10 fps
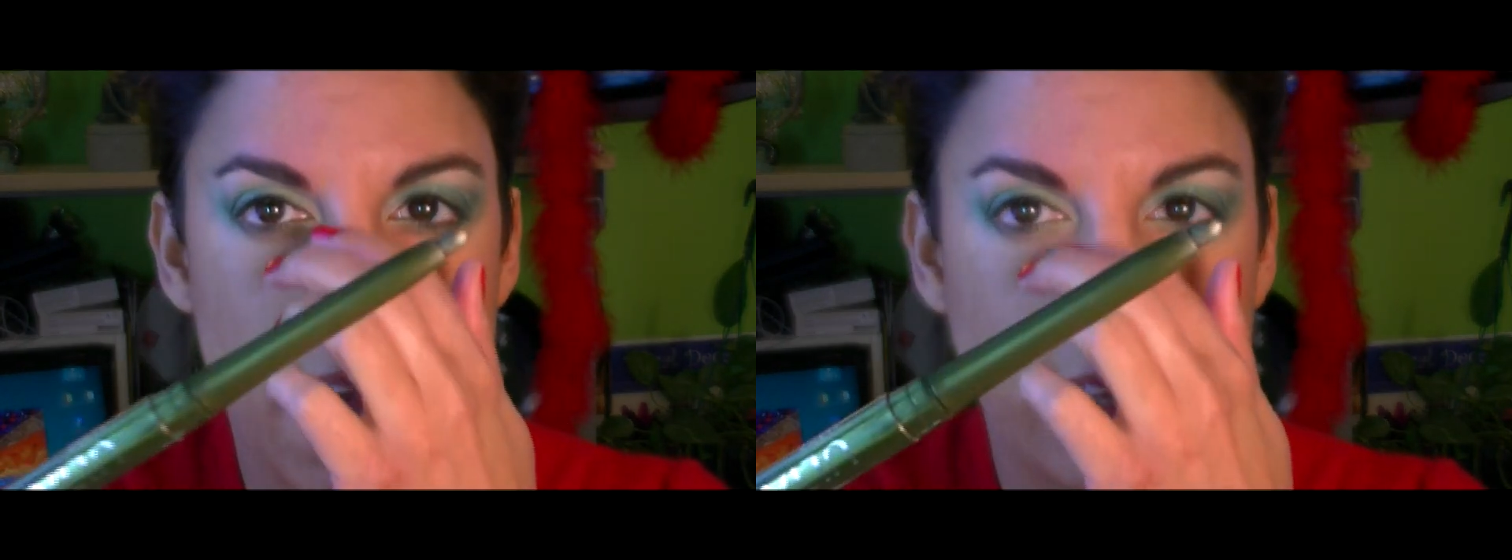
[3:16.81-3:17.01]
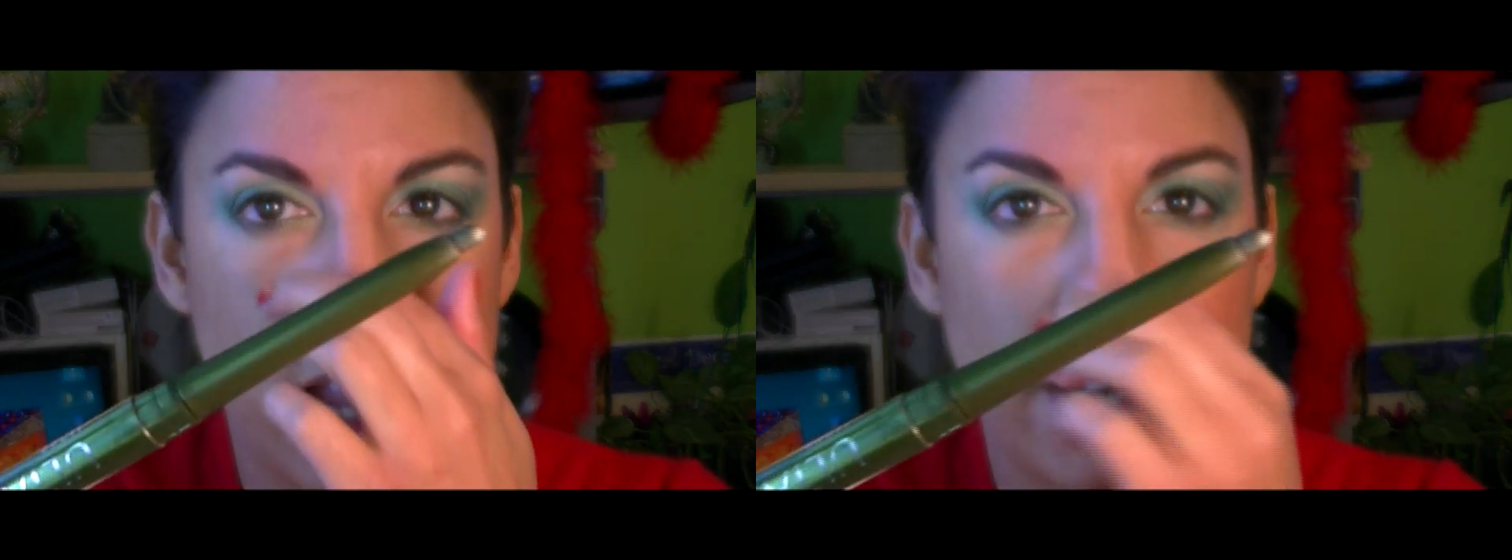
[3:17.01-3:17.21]

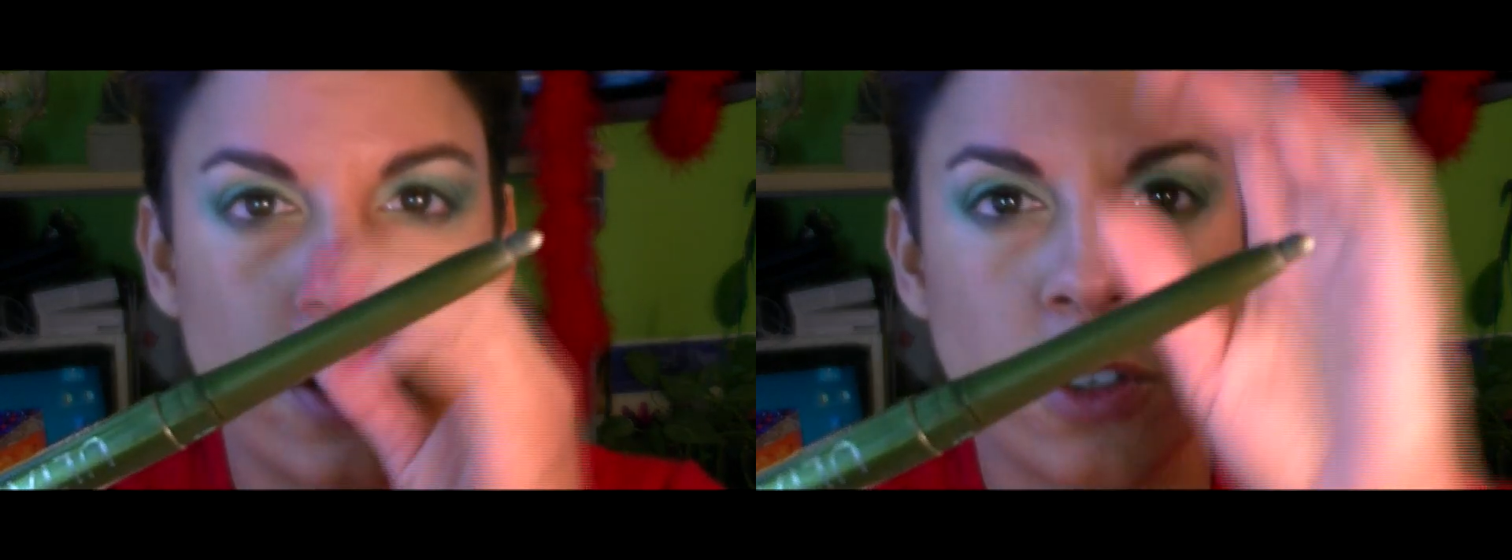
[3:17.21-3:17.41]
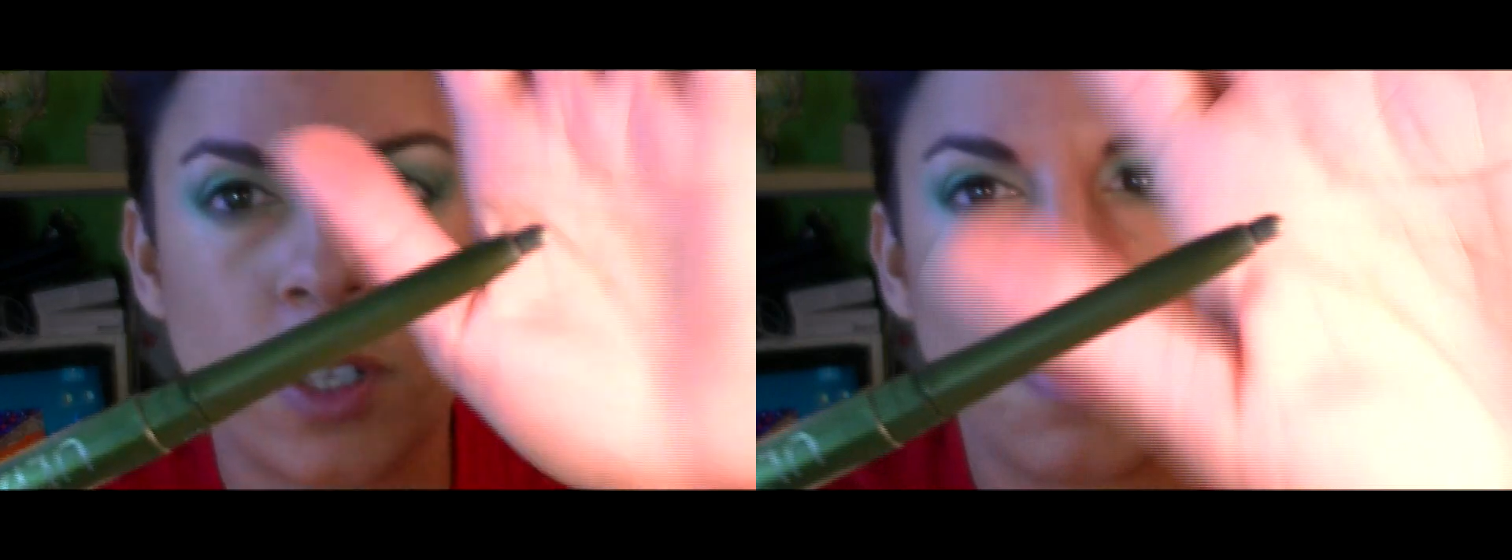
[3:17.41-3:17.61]

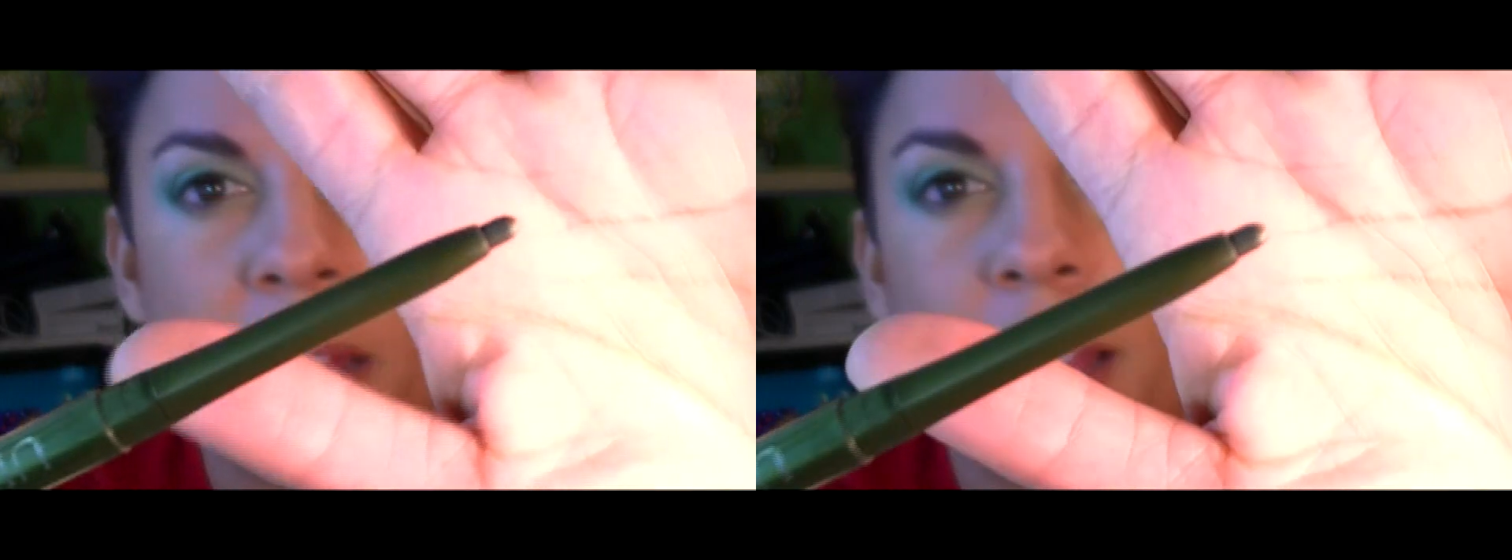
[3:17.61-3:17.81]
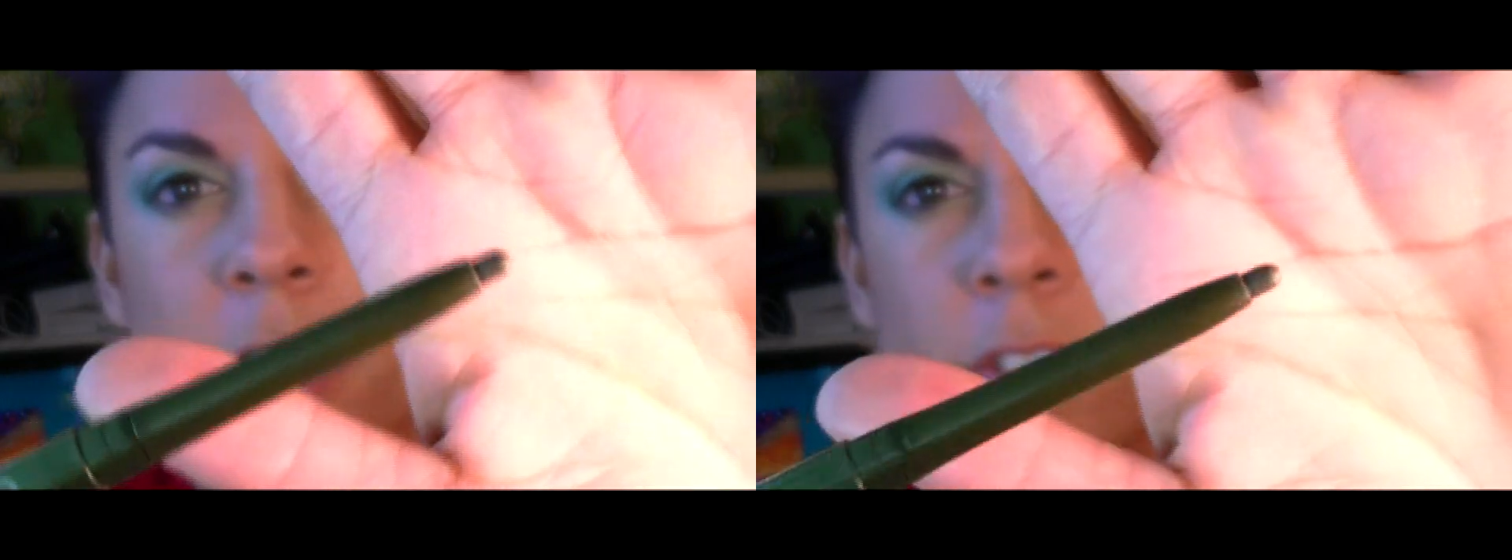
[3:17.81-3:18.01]
eyeliner, cream
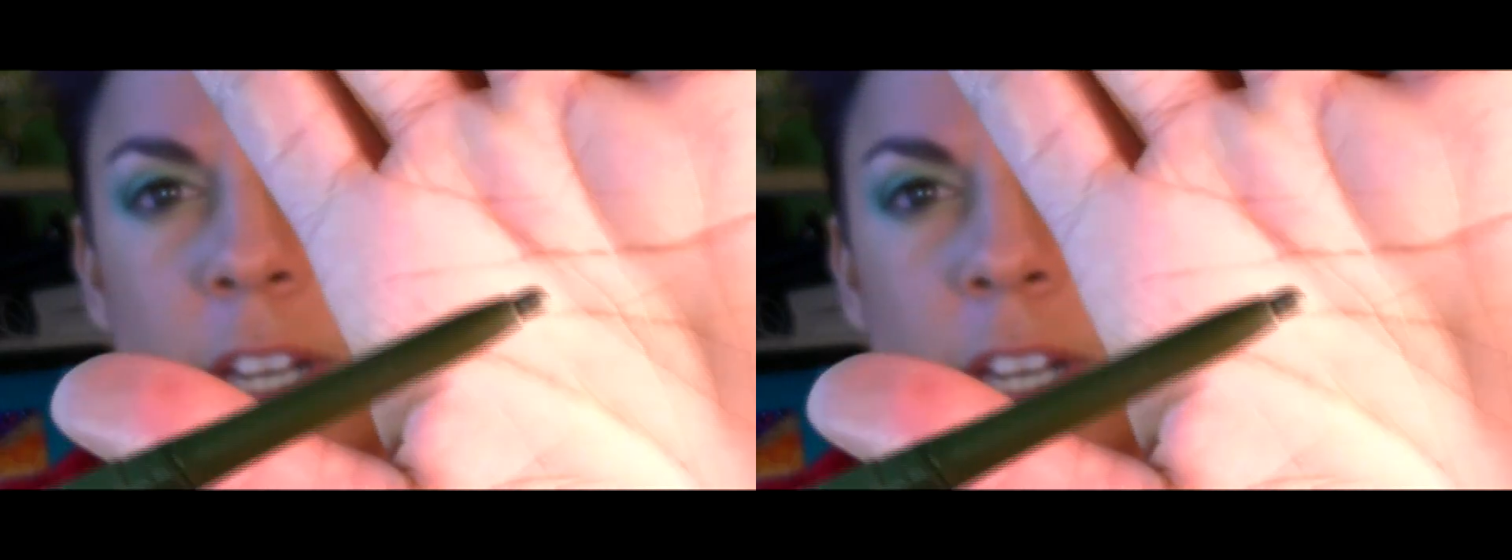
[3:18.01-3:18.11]
eyeliner